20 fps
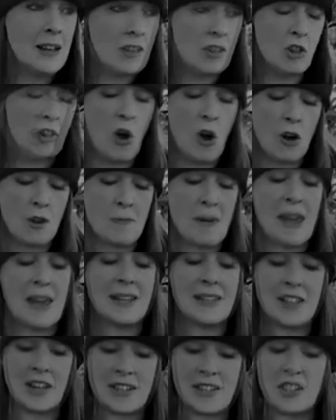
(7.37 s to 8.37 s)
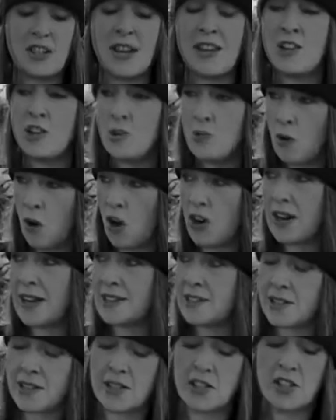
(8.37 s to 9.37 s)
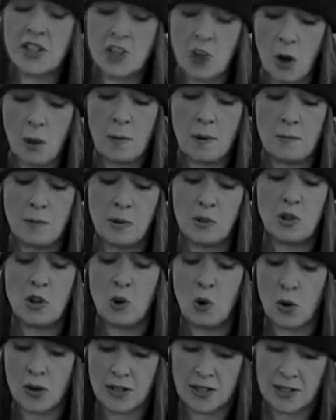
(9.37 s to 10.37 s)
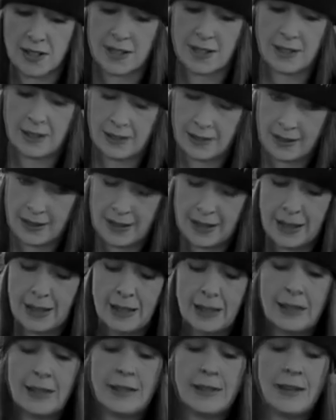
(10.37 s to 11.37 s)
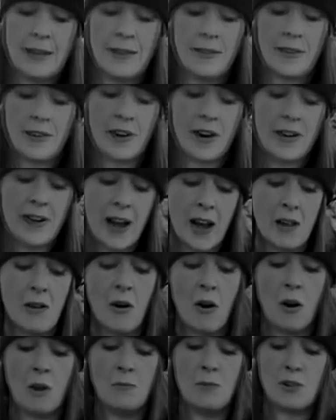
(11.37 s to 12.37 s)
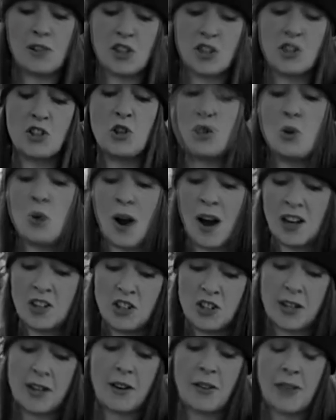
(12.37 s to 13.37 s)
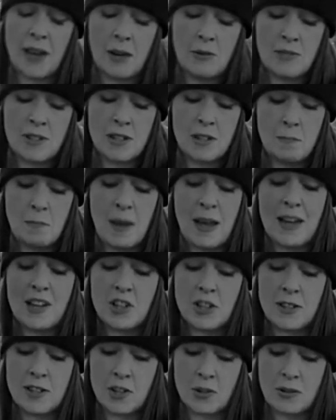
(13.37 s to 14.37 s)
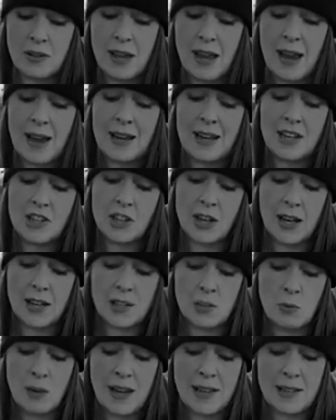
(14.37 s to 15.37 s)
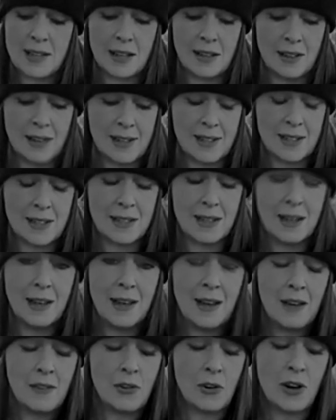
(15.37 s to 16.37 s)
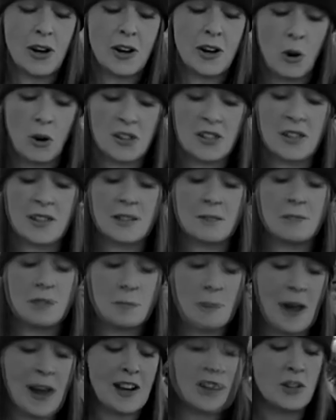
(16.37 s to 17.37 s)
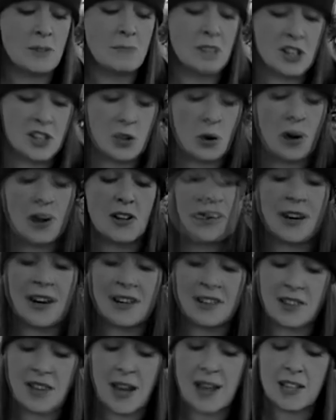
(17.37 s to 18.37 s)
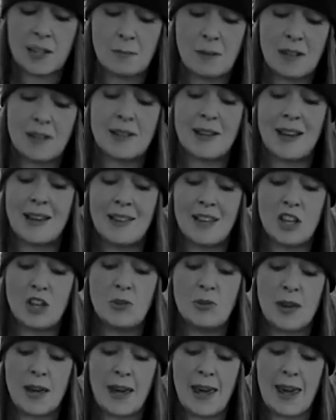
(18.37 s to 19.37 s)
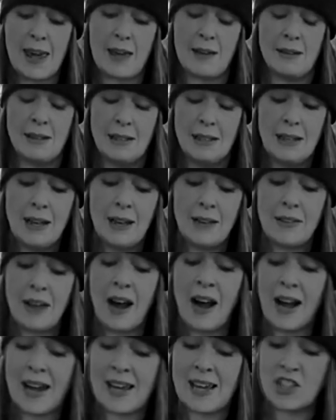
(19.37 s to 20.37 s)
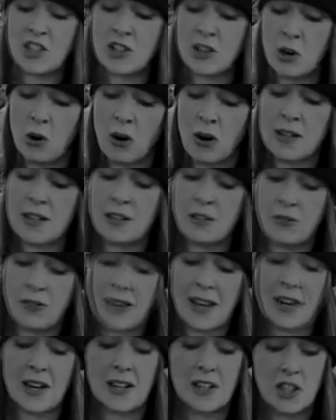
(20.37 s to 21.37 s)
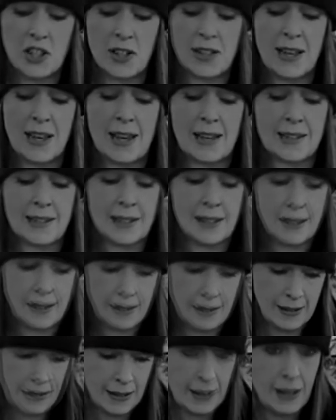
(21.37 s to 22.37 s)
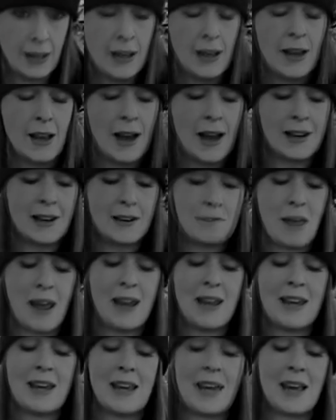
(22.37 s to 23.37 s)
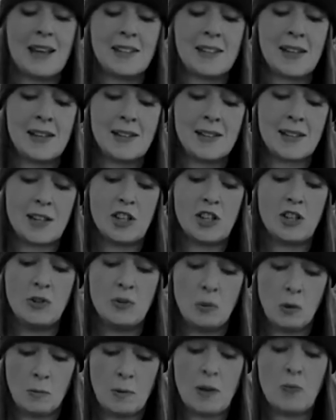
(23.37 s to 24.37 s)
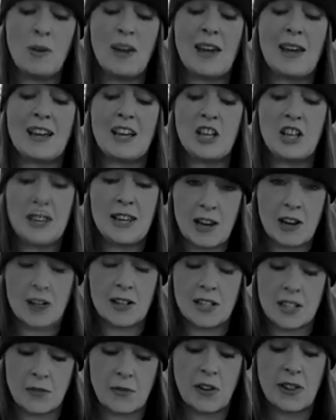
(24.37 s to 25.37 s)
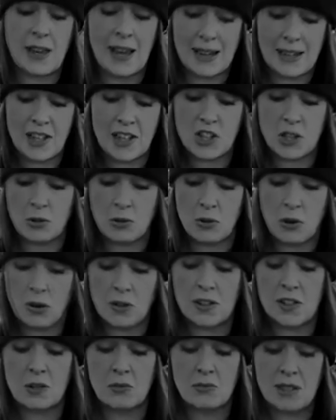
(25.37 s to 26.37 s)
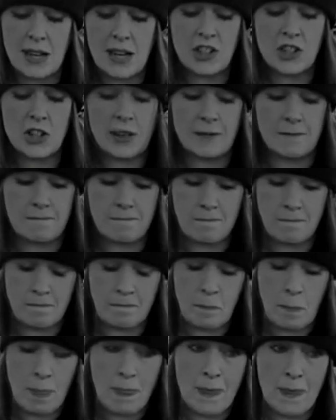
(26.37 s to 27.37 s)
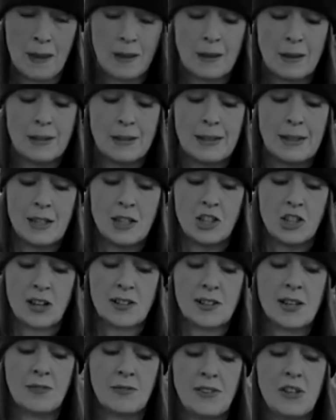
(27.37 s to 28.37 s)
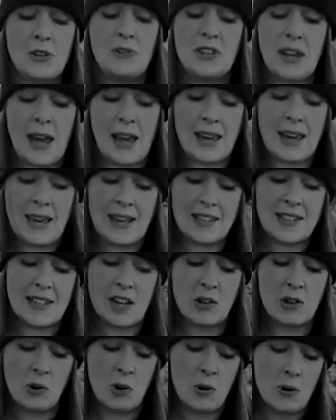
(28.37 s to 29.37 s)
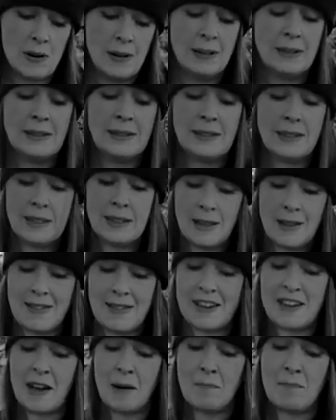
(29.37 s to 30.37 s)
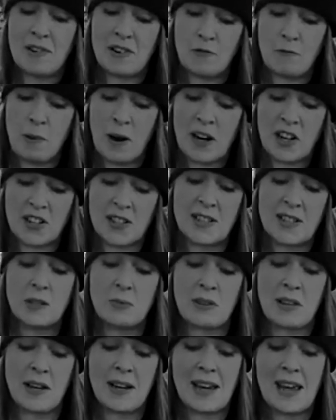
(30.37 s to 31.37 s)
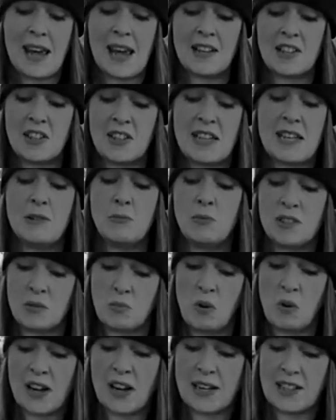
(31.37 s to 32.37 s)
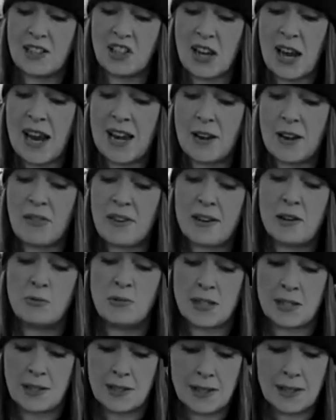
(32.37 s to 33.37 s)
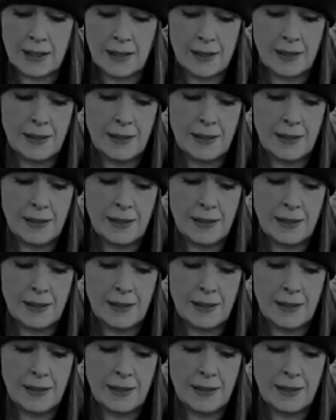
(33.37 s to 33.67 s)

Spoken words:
Long may it continue on its unstoppable course. There are now almost 200,000 patients on the NHS waiting list for an autism spectrum disorder assessment in the UK, the highest recorded figure to date. And in many cases, you will be waiting years for the initial consultation. Just a few decades ago, the number of persons with an ASD was 1 in 10,000.